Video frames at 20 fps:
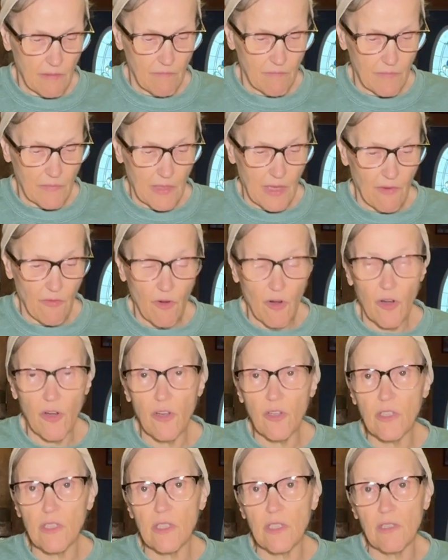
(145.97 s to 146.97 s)
never
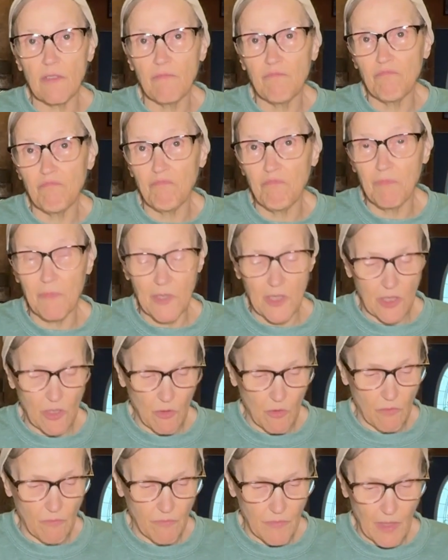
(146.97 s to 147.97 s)
hurts.
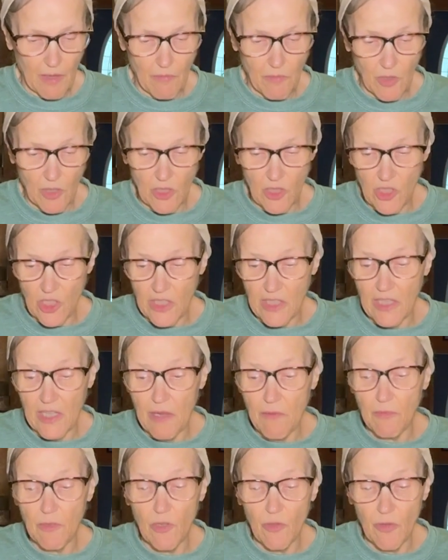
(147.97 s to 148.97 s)
So I'm going to just
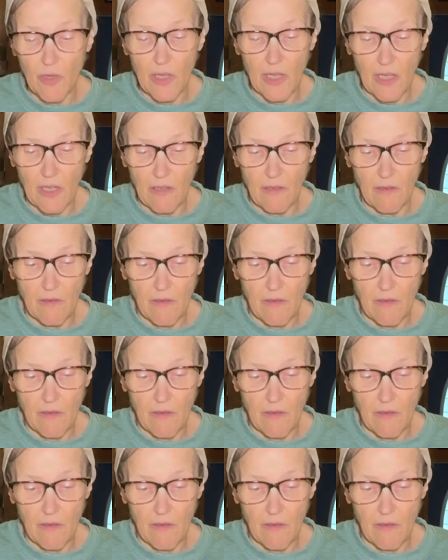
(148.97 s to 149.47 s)
keep doing it.